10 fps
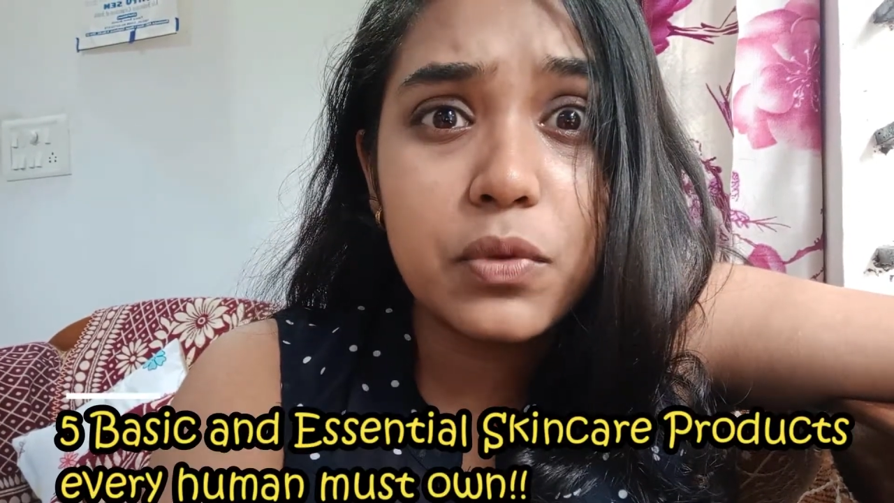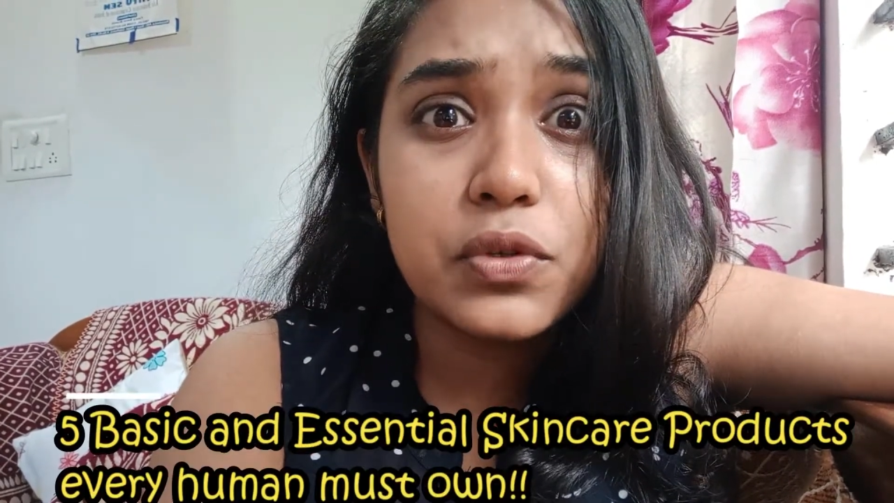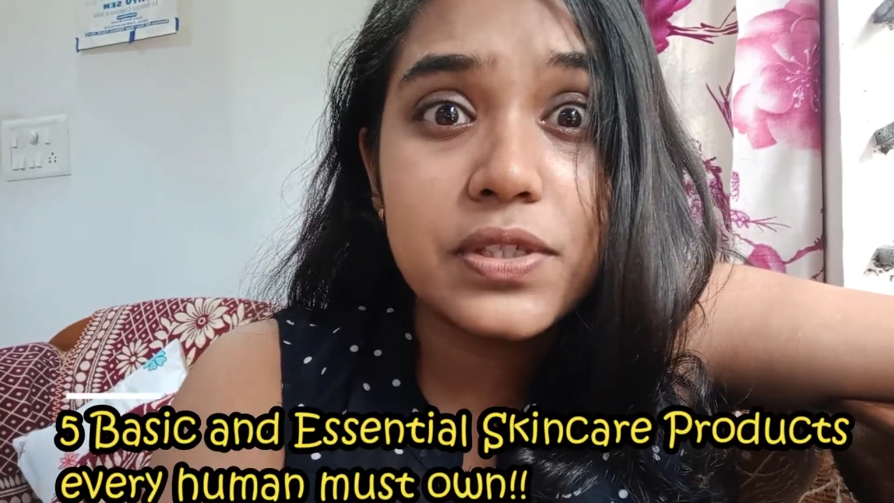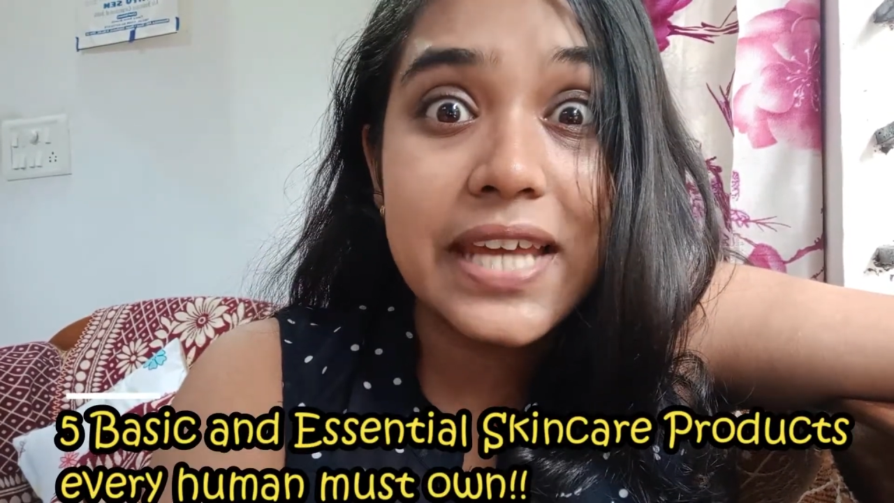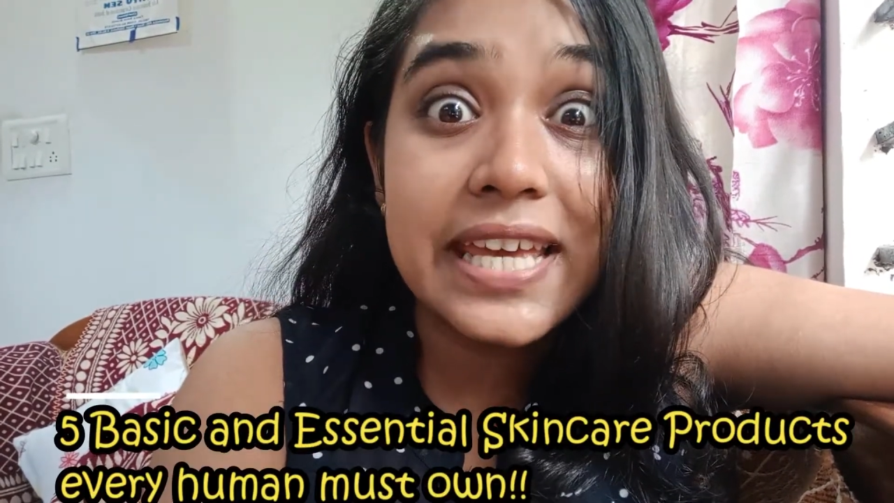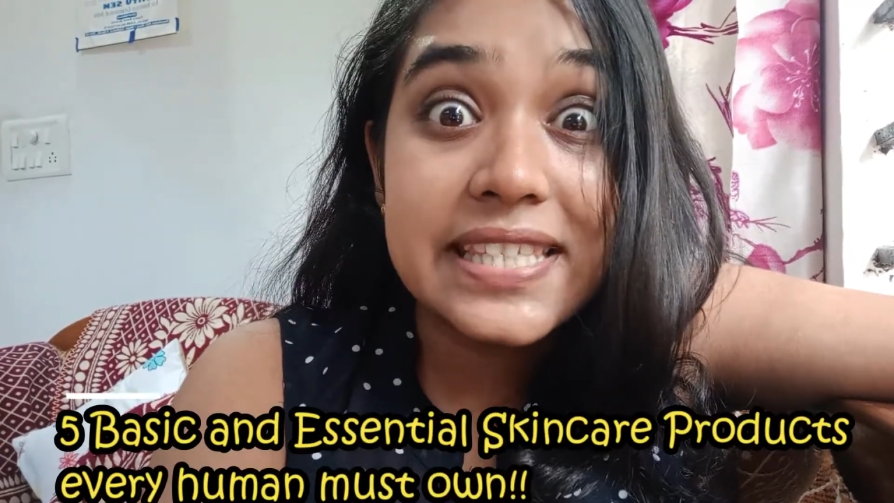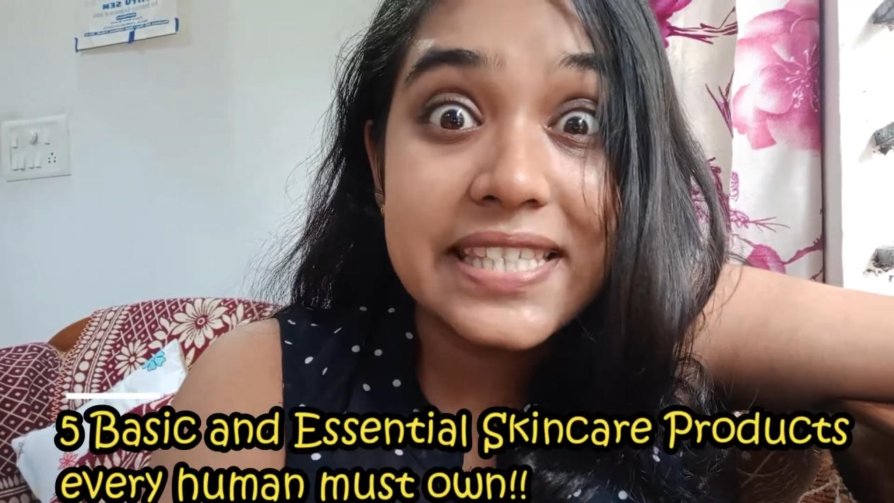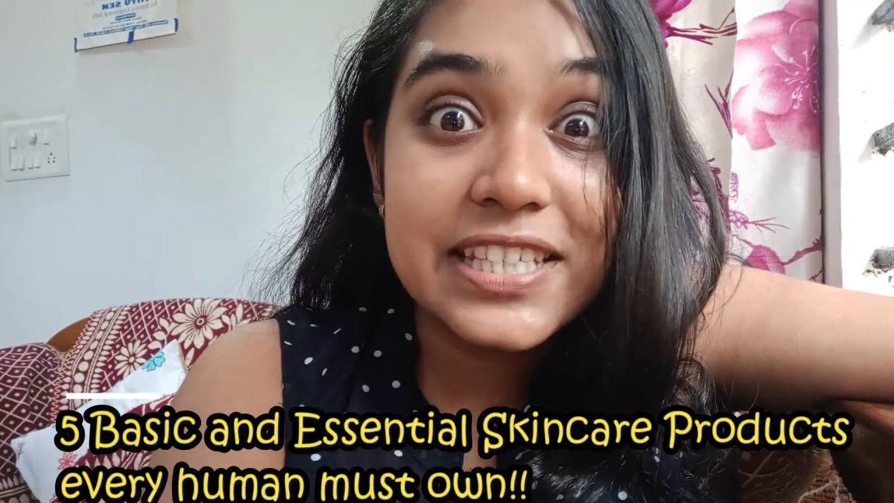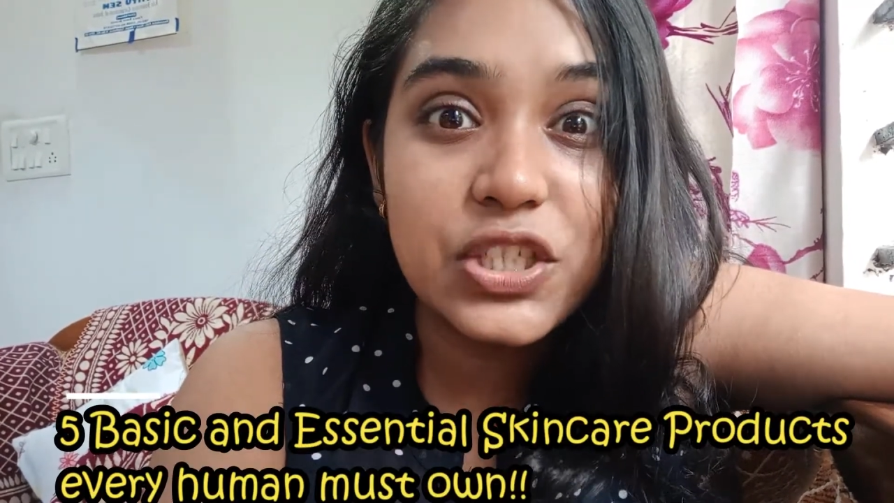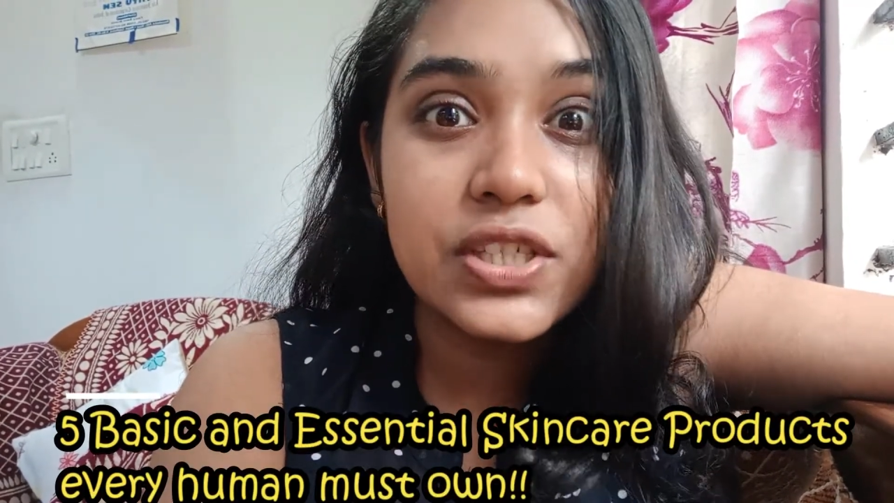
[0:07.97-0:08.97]
most
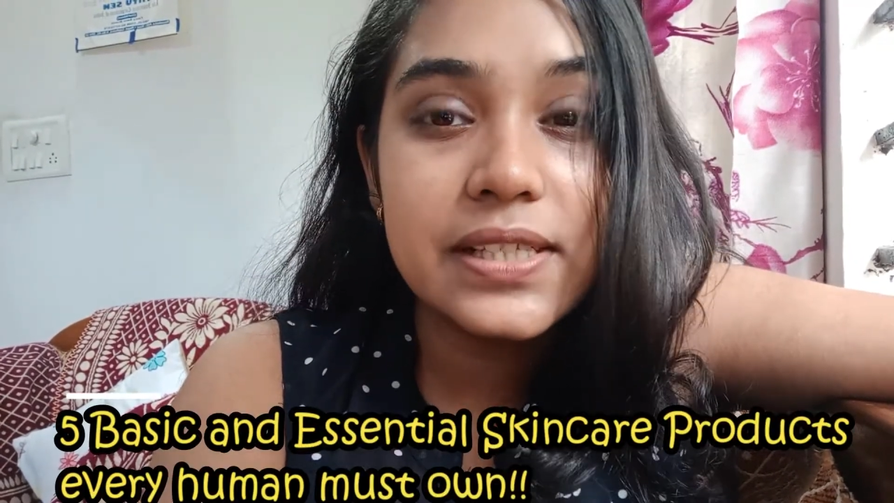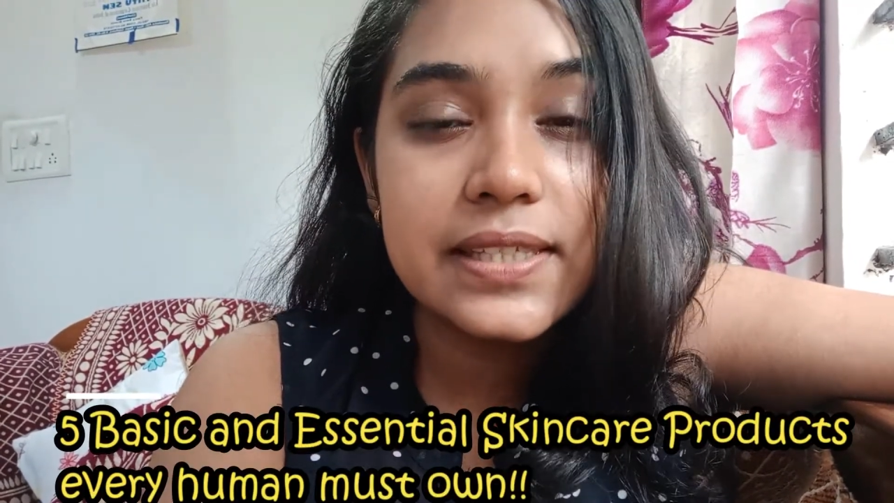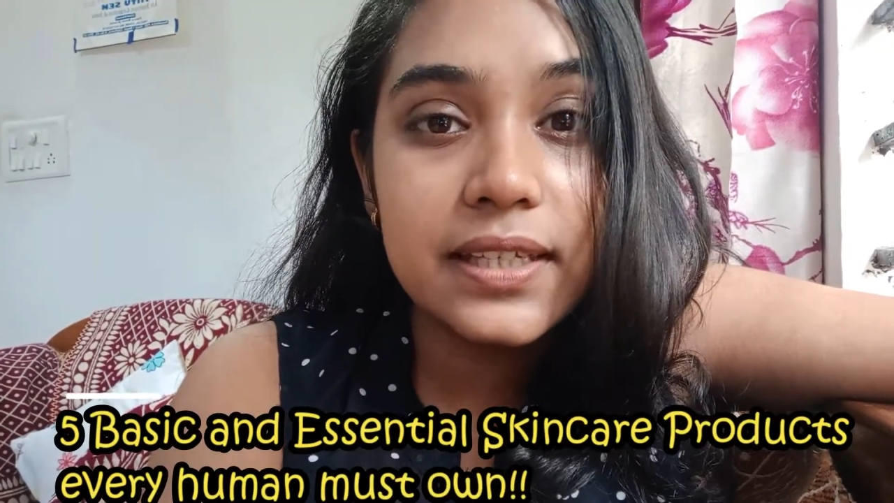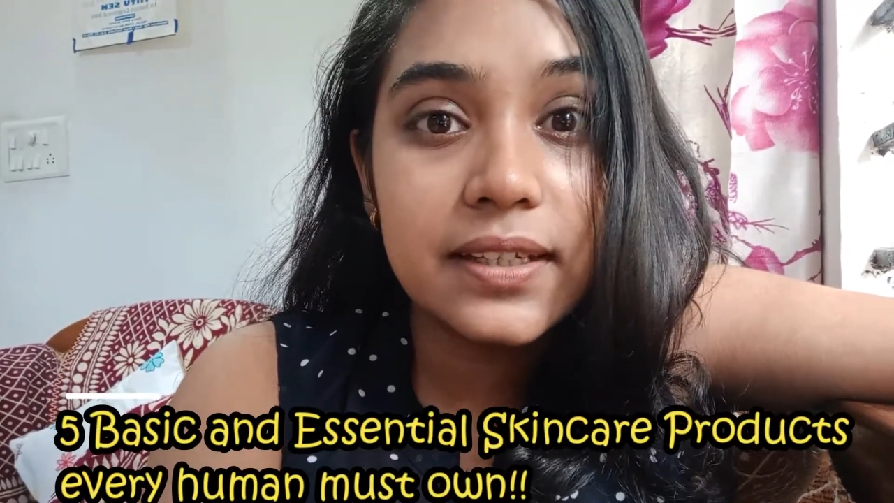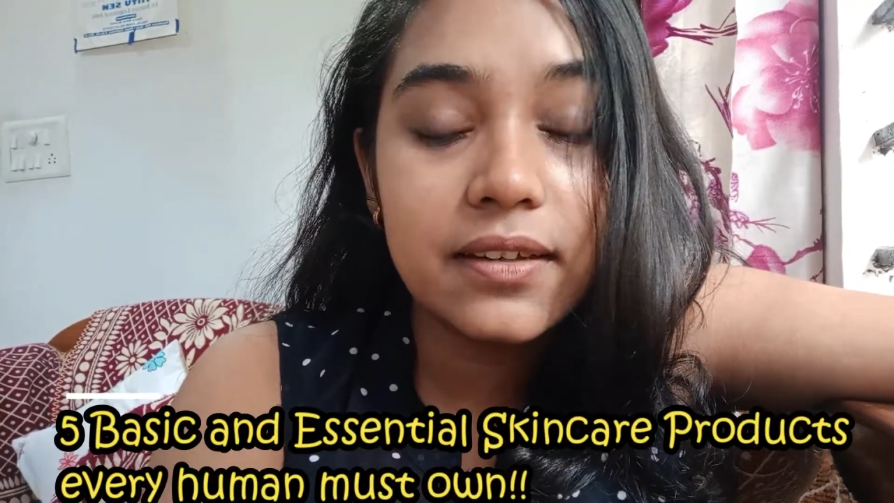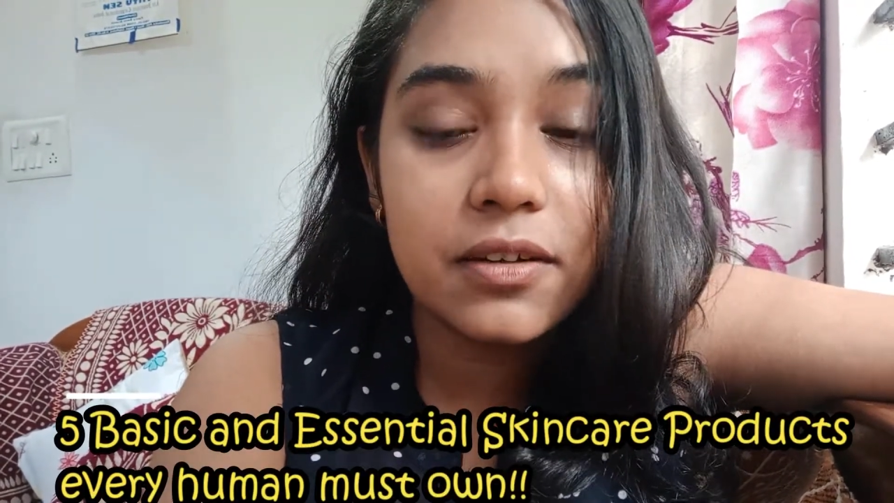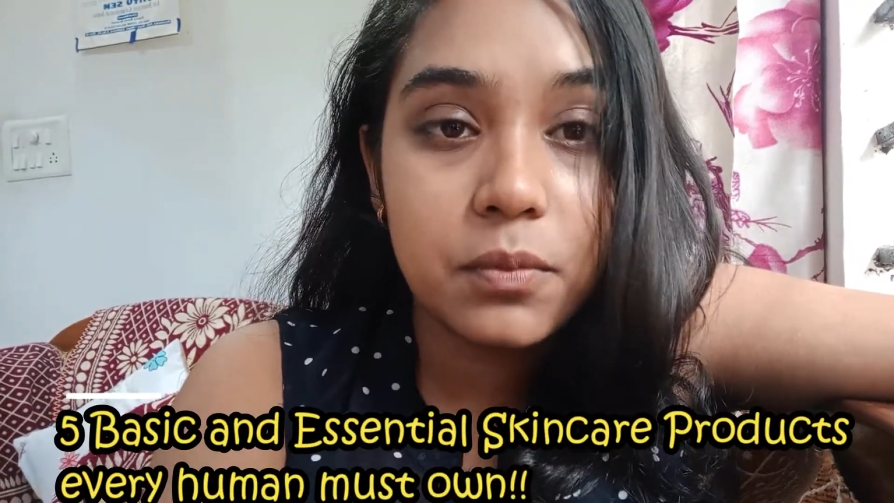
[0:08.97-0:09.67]
essential skincare